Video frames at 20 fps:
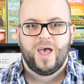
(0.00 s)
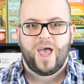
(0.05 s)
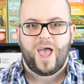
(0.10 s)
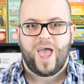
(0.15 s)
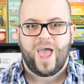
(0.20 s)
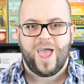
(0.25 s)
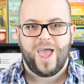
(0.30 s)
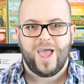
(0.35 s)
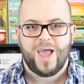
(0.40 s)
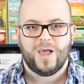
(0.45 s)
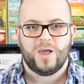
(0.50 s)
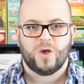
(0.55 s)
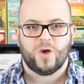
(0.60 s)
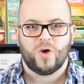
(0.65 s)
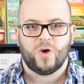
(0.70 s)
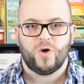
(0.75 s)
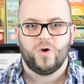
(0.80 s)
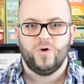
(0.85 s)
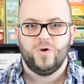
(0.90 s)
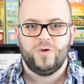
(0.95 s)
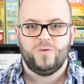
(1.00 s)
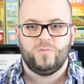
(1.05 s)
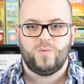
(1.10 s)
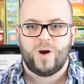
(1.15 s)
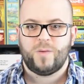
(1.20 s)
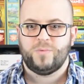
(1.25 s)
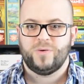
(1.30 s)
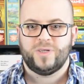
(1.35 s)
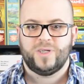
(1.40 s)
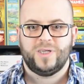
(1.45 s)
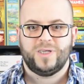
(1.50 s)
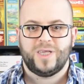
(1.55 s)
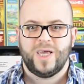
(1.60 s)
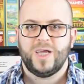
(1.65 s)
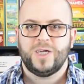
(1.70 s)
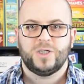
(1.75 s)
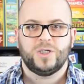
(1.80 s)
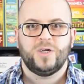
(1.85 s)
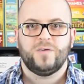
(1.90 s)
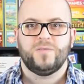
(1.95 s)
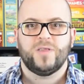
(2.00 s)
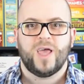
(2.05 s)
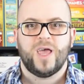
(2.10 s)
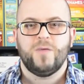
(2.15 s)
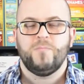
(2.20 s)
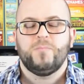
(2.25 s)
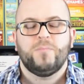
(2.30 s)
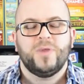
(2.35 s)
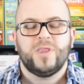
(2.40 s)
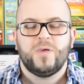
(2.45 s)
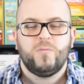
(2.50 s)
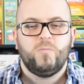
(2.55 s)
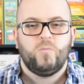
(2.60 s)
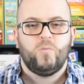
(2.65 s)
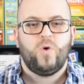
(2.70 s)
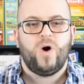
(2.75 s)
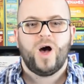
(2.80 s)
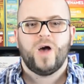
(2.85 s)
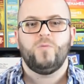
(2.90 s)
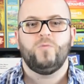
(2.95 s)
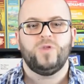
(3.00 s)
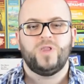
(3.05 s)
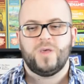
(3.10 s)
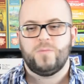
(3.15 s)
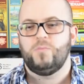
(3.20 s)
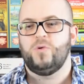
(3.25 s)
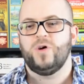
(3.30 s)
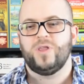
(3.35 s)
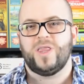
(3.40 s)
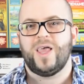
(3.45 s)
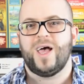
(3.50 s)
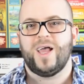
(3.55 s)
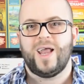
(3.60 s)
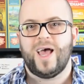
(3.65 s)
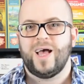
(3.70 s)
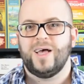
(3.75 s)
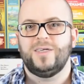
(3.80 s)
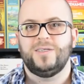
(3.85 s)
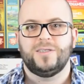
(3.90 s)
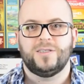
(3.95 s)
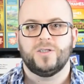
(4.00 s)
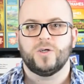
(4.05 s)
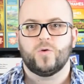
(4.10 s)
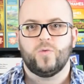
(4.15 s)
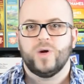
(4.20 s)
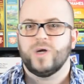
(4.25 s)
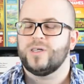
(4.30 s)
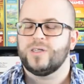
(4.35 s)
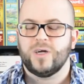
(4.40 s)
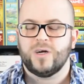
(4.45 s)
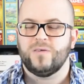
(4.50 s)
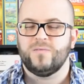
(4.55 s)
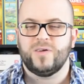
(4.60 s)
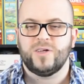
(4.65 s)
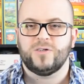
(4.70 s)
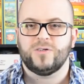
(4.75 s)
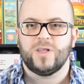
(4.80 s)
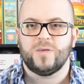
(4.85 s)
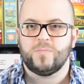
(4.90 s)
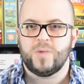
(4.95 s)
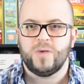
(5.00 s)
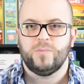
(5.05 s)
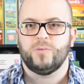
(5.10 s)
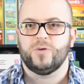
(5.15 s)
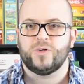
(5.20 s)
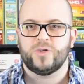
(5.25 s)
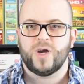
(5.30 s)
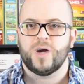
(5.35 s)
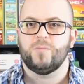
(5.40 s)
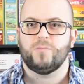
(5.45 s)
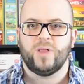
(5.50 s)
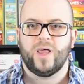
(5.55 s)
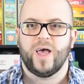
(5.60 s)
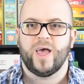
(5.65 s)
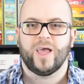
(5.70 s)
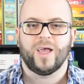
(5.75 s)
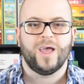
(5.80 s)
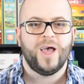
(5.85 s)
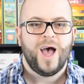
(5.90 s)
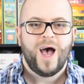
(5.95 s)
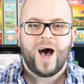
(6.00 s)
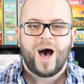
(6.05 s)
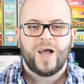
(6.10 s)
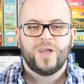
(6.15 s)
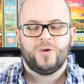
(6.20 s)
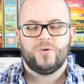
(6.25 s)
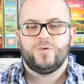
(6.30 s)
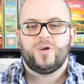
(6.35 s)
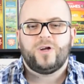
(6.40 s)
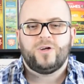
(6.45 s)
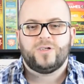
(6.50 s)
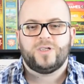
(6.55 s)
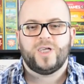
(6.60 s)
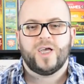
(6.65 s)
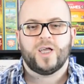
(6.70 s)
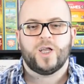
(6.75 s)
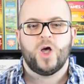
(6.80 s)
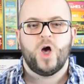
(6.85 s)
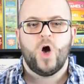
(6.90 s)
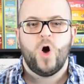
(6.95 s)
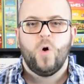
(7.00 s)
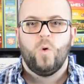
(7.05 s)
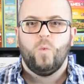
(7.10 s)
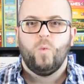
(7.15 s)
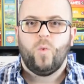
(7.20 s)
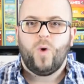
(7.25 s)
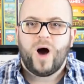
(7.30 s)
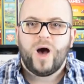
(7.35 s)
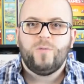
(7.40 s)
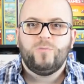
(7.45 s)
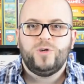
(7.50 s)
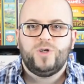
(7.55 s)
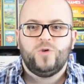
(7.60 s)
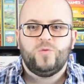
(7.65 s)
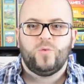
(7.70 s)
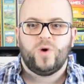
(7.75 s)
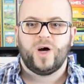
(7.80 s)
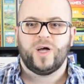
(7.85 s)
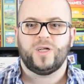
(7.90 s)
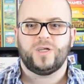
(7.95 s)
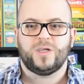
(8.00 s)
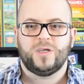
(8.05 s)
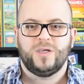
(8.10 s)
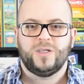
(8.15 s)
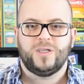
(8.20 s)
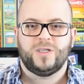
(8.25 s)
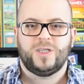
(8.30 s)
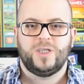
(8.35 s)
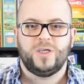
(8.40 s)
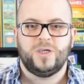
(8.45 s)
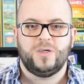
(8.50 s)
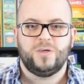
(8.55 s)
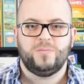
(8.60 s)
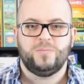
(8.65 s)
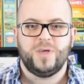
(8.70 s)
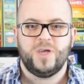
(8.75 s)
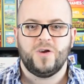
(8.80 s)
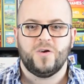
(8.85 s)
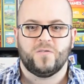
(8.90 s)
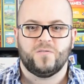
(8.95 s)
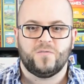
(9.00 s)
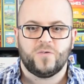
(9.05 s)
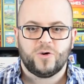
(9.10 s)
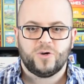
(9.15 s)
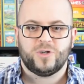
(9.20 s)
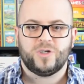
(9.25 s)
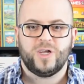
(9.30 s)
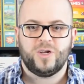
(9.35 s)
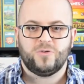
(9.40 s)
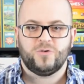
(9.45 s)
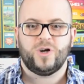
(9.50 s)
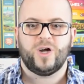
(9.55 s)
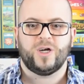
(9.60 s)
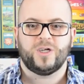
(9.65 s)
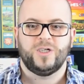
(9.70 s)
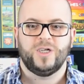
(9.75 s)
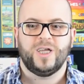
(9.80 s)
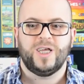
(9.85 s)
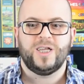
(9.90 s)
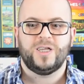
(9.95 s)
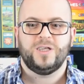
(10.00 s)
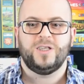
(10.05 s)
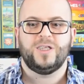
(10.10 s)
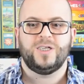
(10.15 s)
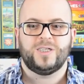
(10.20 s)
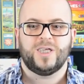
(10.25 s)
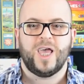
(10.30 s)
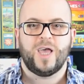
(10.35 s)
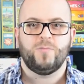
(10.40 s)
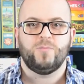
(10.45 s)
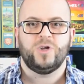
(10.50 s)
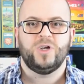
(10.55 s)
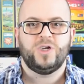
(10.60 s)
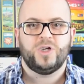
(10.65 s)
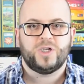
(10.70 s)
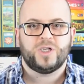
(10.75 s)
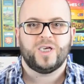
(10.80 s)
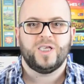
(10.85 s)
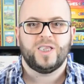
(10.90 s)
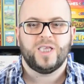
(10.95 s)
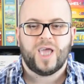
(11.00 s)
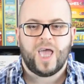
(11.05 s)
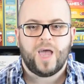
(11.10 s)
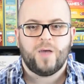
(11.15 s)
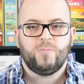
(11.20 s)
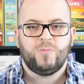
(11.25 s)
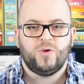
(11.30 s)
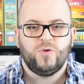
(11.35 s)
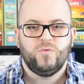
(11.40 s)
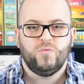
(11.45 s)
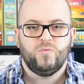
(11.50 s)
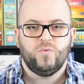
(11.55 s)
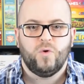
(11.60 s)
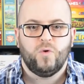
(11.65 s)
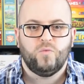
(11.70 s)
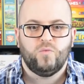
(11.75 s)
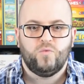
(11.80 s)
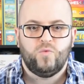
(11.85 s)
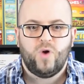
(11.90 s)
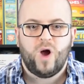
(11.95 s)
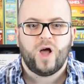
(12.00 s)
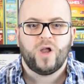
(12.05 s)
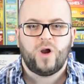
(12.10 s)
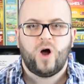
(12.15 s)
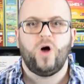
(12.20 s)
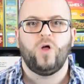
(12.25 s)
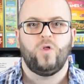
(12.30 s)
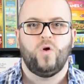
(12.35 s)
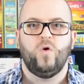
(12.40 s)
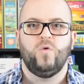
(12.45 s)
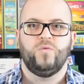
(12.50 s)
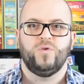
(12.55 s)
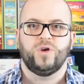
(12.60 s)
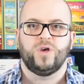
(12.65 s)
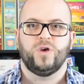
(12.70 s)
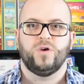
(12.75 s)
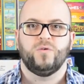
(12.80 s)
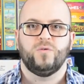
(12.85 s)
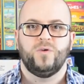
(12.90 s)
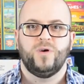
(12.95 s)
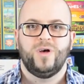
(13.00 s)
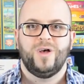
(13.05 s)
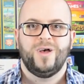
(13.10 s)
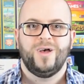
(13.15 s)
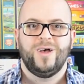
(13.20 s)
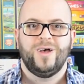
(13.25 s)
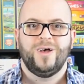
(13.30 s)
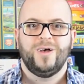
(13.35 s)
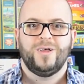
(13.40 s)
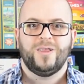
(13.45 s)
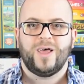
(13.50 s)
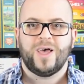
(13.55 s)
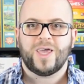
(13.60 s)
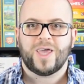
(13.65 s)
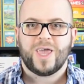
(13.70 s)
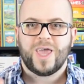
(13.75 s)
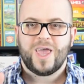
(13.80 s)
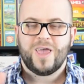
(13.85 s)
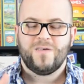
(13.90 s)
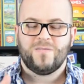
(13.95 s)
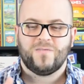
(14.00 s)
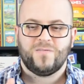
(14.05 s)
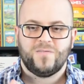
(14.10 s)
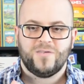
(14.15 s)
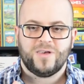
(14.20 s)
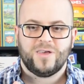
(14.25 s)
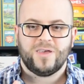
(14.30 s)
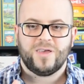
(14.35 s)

a good representation of the game, but then why would they put that as the quick start adventure that people start playing? I don't understand. Why would you want to be your first introduction into this game to just get the game to run all over you? Like, if